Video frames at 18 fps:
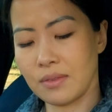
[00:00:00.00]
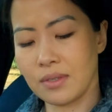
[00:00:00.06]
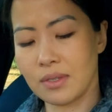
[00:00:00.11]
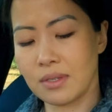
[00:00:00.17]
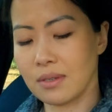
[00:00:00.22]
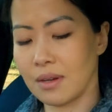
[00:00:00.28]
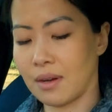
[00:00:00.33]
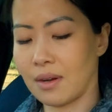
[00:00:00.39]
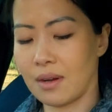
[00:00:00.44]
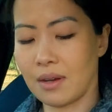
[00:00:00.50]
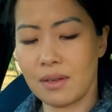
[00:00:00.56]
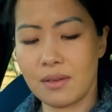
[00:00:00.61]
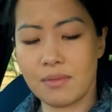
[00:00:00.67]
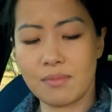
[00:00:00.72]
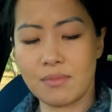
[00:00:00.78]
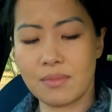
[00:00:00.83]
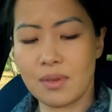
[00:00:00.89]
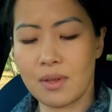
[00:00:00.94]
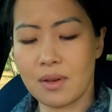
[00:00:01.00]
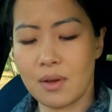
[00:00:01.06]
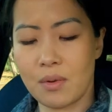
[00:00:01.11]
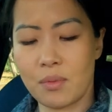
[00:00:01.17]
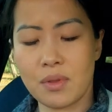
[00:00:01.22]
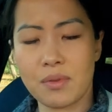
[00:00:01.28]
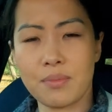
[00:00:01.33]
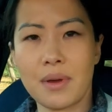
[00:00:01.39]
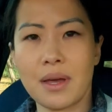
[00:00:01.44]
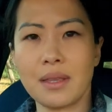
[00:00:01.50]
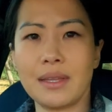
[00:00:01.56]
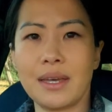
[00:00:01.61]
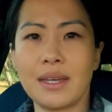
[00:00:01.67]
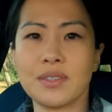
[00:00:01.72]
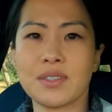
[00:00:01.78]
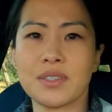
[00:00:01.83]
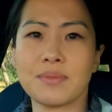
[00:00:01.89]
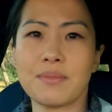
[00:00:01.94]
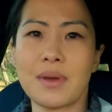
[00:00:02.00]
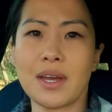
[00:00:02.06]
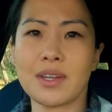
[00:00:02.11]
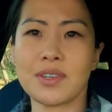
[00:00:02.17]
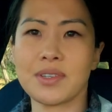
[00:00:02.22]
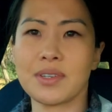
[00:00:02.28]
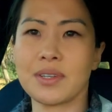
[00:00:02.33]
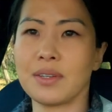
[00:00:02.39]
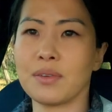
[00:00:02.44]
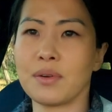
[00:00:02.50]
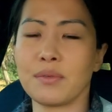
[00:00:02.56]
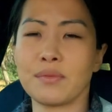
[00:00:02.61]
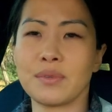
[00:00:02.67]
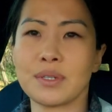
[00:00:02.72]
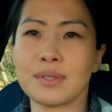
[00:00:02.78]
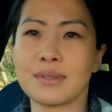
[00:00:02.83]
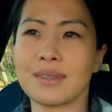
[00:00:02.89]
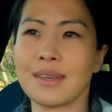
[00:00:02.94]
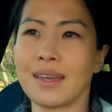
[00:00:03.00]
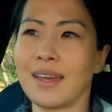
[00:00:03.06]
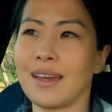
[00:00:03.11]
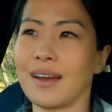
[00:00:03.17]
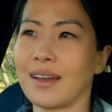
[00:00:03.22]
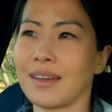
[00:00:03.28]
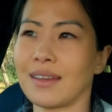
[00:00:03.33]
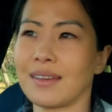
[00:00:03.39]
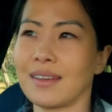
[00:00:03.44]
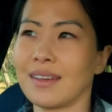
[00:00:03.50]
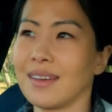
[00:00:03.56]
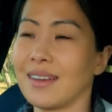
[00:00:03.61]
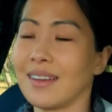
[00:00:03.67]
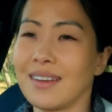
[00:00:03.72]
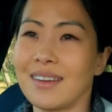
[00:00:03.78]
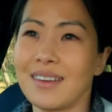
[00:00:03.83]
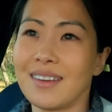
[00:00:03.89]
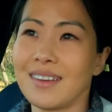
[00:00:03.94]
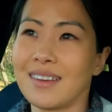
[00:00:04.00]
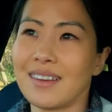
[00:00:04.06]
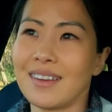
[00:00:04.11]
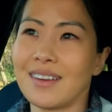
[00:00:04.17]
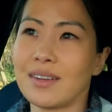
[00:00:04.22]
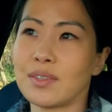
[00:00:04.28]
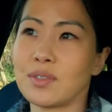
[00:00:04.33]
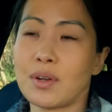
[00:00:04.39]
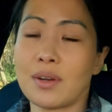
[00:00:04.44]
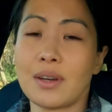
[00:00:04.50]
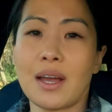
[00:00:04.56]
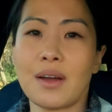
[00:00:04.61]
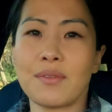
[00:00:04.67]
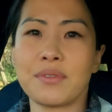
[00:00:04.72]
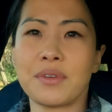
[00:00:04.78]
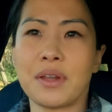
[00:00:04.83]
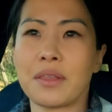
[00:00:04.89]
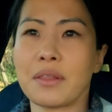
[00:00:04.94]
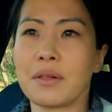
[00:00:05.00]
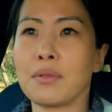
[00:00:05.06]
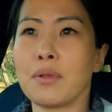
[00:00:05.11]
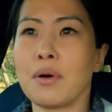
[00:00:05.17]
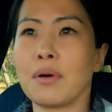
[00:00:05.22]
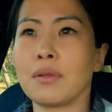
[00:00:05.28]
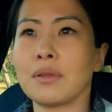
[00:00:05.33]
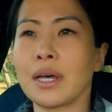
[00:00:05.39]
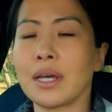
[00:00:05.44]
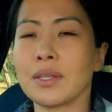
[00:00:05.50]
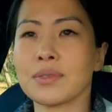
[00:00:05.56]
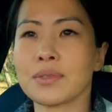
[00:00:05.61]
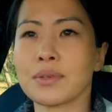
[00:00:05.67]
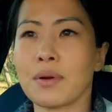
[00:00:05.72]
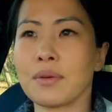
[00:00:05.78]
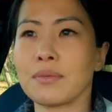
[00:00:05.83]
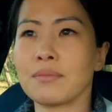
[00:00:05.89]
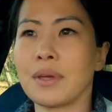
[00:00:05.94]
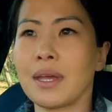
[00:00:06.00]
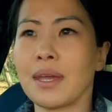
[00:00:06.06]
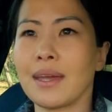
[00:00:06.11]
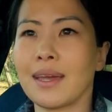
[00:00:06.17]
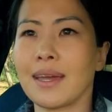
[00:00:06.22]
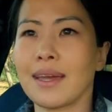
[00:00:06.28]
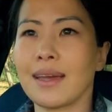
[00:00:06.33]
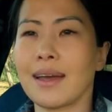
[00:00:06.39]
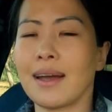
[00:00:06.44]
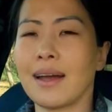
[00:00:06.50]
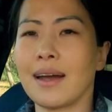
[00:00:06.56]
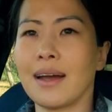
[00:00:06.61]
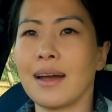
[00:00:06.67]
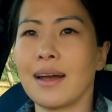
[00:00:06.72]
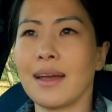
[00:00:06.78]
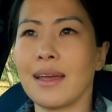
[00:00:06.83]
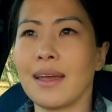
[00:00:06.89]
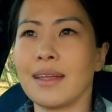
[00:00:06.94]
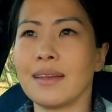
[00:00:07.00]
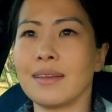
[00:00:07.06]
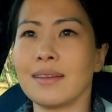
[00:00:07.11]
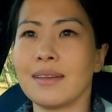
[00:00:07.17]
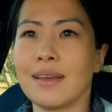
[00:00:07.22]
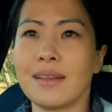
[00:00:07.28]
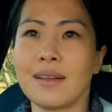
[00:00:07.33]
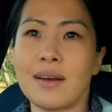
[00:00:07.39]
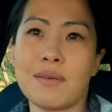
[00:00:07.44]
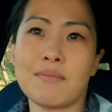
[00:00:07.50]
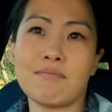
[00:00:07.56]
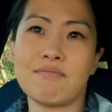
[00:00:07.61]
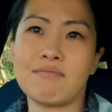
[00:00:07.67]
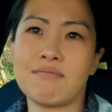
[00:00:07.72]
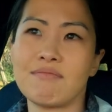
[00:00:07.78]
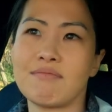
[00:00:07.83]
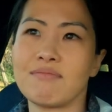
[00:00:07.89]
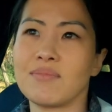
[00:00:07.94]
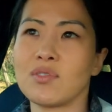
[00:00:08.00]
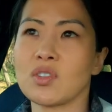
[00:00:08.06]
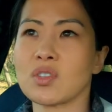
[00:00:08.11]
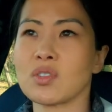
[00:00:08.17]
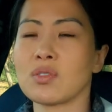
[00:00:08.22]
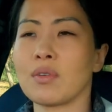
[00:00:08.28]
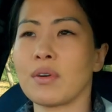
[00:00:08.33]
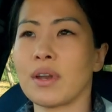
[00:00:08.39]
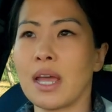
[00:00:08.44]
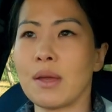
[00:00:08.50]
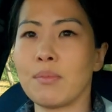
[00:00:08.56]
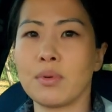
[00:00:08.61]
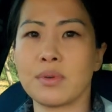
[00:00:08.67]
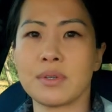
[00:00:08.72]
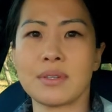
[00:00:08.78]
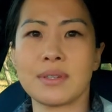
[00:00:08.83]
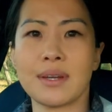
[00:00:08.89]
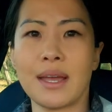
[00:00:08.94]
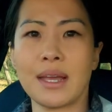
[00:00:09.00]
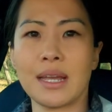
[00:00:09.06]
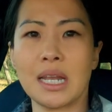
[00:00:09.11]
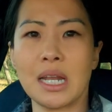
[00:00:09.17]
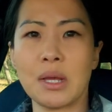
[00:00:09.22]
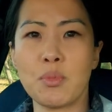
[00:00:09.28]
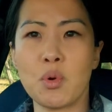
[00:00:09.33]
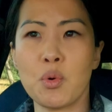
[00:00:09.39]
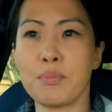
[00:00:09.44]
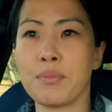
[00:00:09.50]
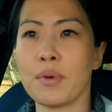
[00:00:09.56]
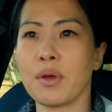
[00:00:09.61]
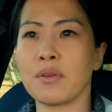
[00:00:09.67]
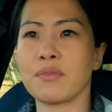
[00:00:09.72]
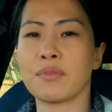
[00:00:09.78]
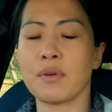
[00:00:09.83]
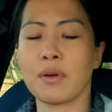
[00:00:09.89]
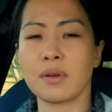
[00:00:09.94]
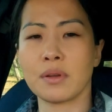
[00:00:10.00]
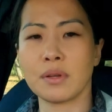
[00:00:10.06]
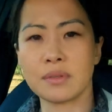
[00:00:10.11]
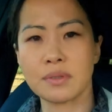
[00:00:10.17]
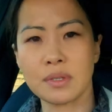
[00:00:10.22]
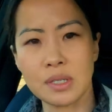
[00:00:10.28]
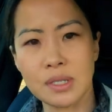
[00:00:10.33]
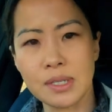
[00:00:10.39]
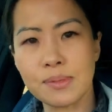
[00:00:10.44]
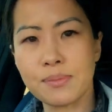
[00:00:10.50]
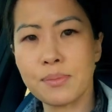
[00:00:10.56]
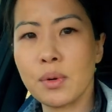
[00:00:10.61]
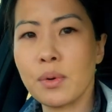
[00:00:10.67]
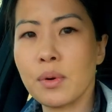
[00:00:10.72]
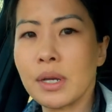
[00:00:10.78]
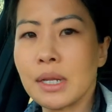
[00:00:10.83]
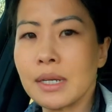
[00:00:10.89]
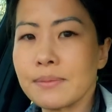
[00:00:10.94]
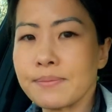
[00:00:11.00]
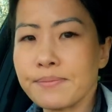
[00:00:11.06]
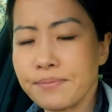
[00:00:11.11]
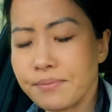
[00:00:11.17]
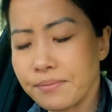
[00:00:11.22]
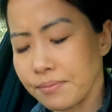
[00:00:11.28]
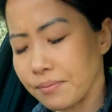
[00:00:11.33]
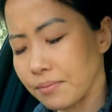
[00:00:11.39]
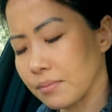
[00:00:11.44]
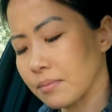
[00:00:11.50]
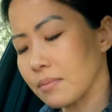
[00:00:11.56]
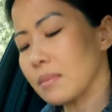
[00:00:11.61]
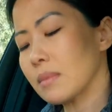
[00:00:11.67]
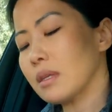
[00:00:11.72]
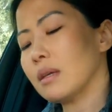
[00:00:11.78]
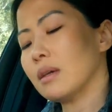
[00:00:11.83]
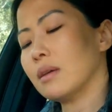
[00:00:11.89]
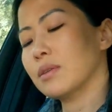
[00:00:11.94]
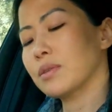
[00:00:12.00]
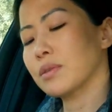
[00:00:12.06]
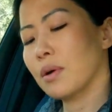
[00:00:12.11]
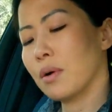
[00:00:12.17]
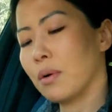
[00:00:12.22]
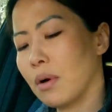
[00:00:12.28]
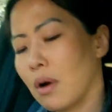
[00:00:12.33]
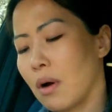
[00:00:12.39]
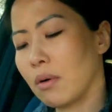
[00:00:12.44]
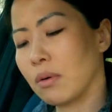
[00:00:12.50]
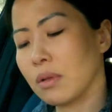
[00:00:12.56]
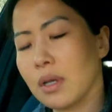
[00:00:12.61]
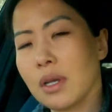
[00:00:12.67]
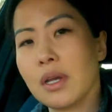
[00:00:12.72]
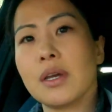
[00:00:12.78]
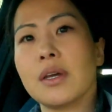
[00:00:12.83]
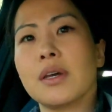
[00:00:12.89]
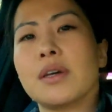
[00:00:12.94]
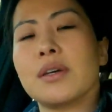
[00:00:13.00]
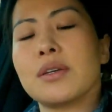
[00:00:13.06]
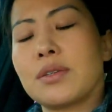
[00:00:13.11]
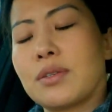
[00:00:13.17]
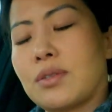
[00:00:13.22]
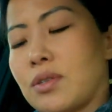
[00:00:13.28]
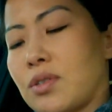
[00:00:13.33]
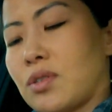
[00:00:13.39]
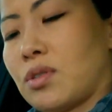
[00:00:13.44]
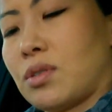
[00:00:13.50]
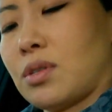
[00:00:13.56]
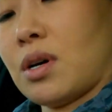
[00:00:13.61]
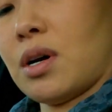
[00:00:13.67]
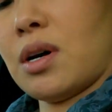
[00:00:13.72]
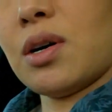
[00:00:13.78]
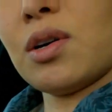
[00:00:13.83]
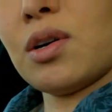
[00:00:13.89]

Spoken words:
so, you know, with my lens smashed in, obviously I don't have another long lens on me, and I'm just not able to take any more bird photos this morning. So I'll just